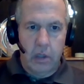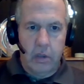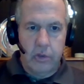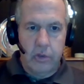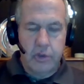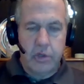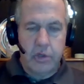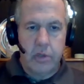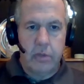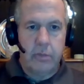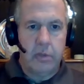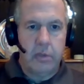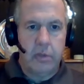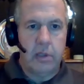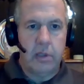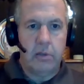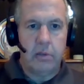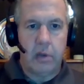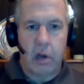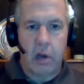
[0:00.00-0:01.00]
know, shoot them
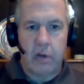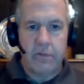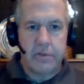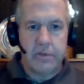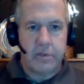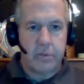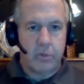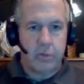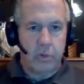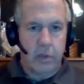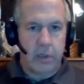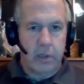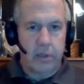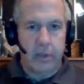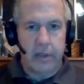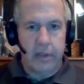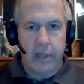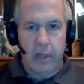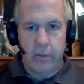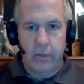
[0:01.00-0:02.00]
and harvest them
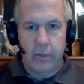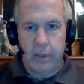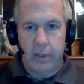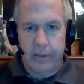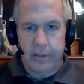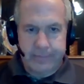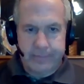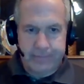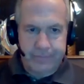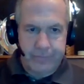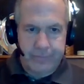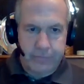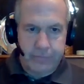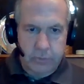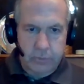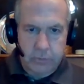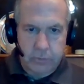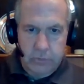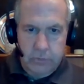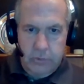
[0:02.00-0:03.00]
quickly that way.
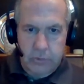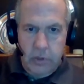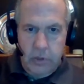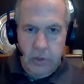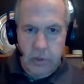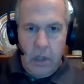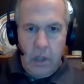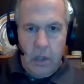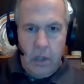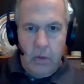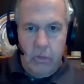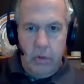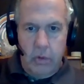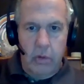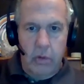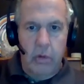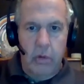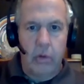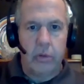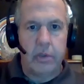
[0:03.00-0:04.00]
We
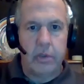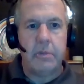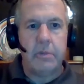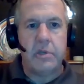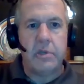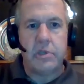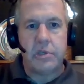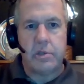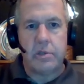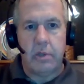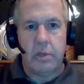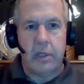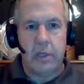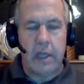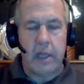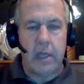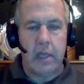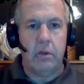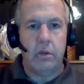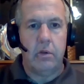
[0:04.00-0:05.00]
will only be shooting
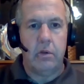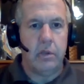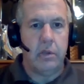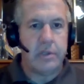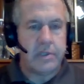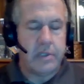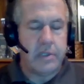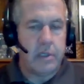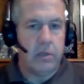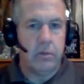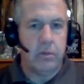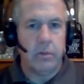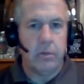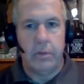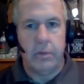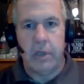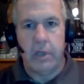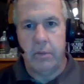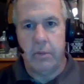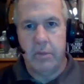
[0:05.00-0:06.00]
antlerless deer. We
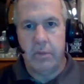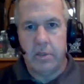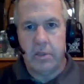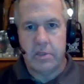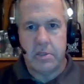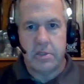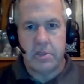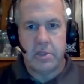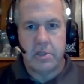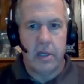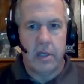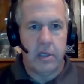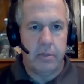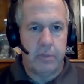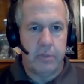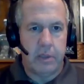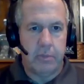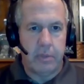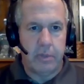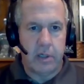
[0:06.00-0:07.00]
will not be, this is not a
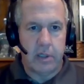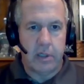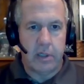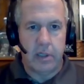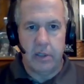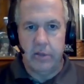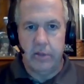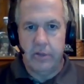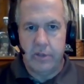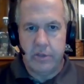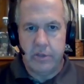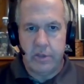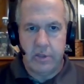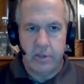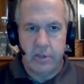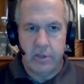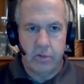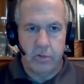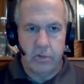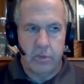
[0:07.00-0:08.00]
big buck hunt. This
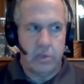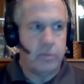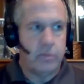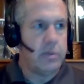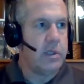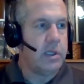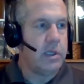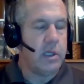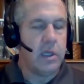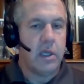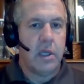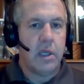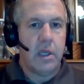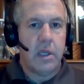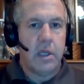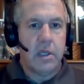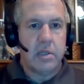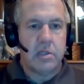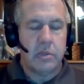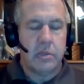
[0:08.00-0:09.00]
is going to be
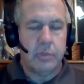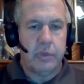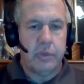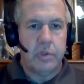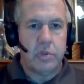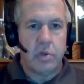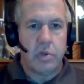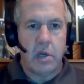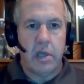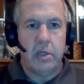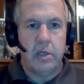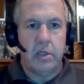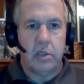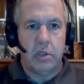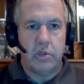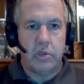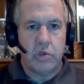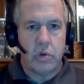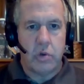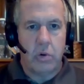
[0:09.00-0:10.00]
simply trying to
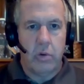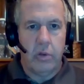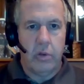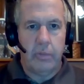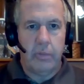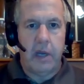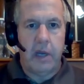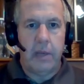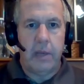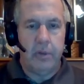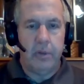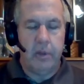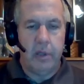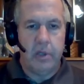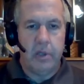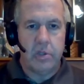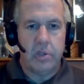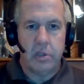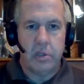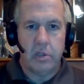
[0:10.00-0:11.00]
control the
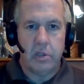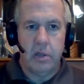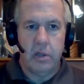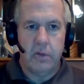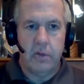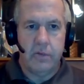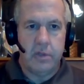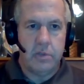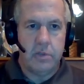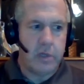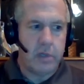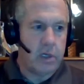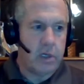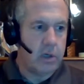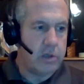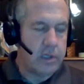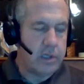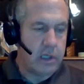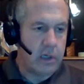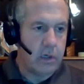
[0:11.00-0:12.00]
population of these
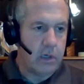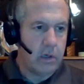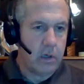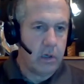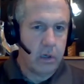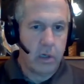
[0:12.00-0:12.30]
bigger deer.